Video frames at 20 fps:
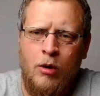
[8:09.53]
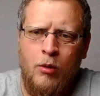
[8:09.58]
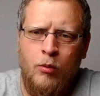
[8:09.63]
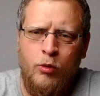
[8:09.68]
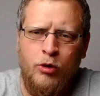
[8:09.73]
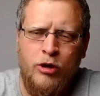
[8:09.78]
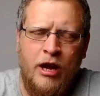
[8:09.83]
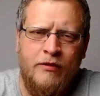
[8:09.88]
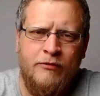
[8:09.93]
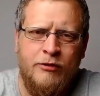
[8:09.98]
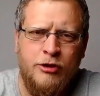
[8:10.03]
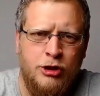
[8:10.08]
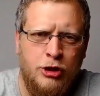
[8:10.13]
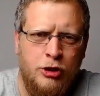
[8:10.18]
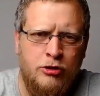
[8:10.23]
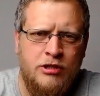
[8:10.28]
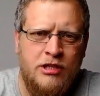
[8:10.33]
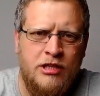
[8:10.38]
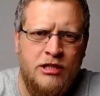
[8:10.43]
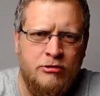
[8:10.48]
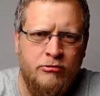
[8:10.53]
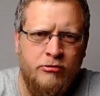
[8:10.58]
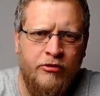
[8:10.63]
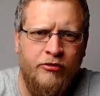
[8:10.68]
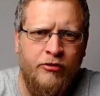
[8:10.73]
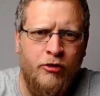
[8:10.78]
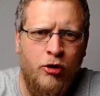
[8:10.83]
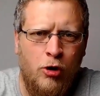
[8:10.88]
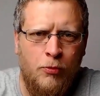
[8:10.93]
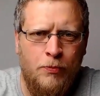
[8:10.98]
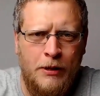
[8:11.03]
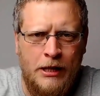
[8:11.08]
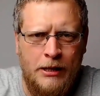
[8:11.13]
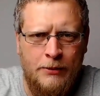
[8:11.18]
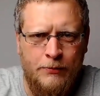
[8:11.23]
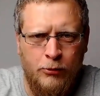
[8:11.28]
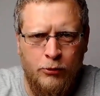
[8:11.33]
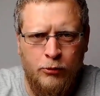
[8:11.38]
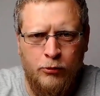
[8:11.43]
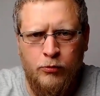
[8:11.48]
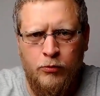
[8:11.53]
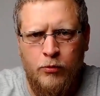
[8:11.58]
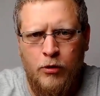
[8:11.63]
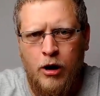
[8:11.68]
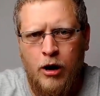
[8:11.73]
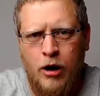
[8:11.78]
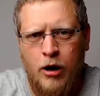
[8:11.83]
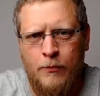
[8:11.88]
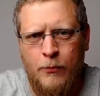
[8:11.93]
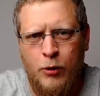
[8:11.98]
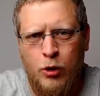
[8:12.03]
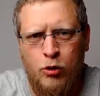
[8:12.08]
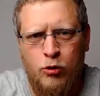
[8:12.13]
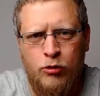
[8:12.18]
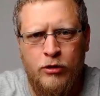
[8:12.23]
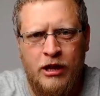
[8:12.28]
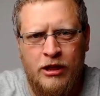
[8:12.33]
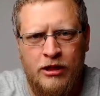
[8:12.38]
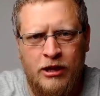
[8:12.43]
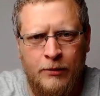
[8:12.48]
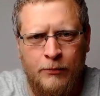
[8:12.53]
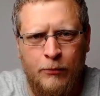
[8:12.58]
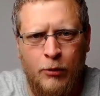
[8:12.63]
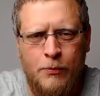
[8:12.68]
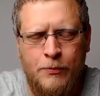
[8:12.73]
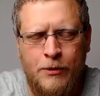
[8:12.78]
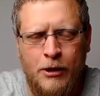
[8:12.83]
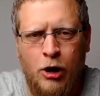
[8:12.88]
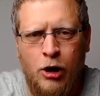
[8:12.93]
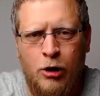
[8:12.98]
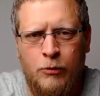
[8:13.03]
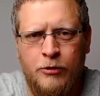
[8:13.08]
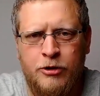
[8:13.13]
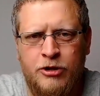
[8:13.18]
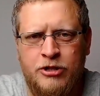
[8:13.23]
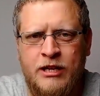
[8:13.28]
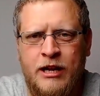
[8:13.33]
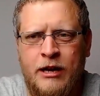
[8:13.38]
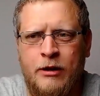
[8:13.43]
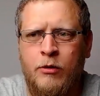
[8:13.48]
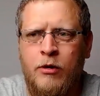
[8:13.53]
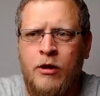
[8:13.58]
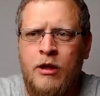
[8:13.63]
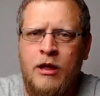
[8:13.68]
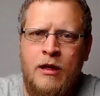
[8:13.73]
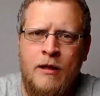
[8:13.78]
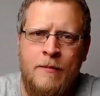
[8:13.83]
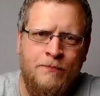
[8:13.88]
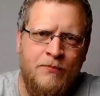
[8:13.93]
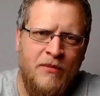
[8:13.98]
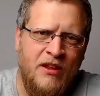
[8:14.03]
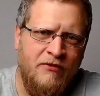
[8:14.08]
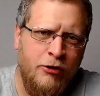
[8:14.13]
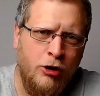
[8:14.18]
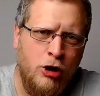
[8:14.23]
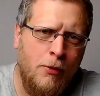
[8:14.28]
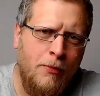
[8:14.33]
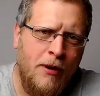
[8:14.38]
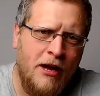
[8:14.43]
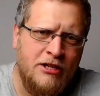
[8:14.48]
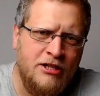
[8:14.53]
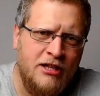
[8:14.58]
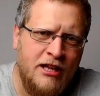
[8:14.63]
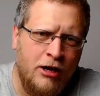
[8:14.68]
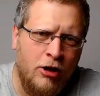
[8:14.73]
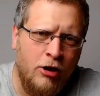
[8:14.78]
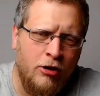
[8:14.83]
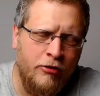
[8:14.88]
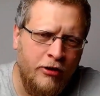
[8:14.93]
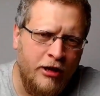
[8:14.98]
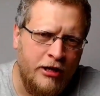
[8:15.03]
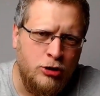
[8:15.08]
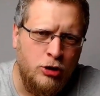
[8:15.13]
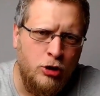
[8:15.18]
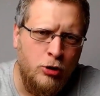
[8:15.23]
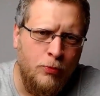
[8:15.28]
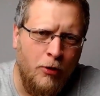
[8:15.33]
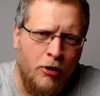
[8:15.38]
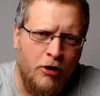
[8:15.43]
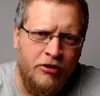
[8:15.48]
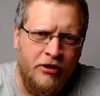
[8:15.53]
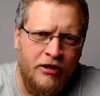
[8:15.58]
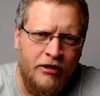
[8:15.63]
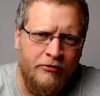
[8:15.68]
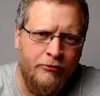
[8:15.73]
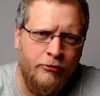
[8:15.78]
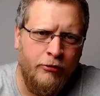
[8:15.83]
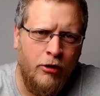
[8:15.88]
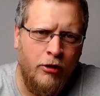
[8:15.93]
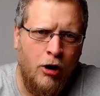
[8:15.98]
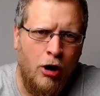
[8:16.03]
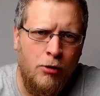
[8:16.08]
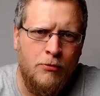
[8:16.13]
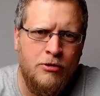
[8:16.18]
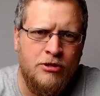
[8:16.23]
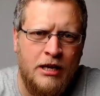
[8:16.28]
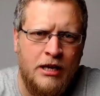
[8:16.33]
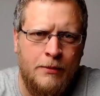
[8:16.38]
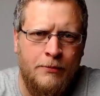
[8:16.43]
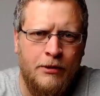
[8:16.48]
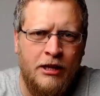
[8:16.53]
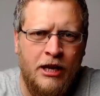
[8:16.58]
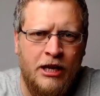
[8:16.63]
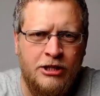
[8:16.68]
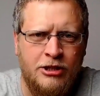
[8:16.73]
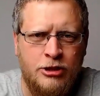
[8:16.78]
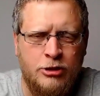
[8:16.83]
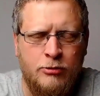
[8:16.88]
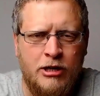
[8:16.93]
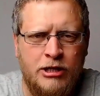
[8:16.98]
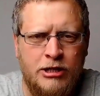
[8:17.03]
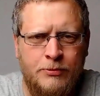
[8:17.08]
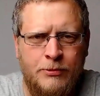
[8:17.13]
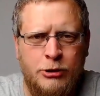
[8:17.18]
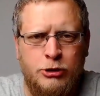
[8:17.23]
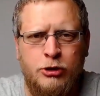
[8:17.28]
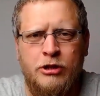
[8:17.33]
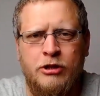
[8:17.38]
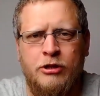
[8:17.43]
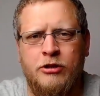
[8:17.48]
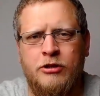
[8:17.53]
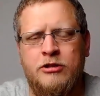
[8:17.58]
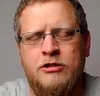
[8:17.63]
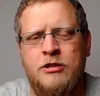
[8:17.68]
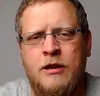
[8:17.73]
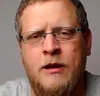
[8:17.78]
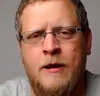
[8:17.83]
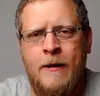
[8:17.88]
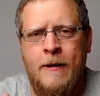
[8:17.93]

would have a duty to refer people who they think might be homeless. Now, if you go back to that 2-part thing for a homeless application to actually be triggered,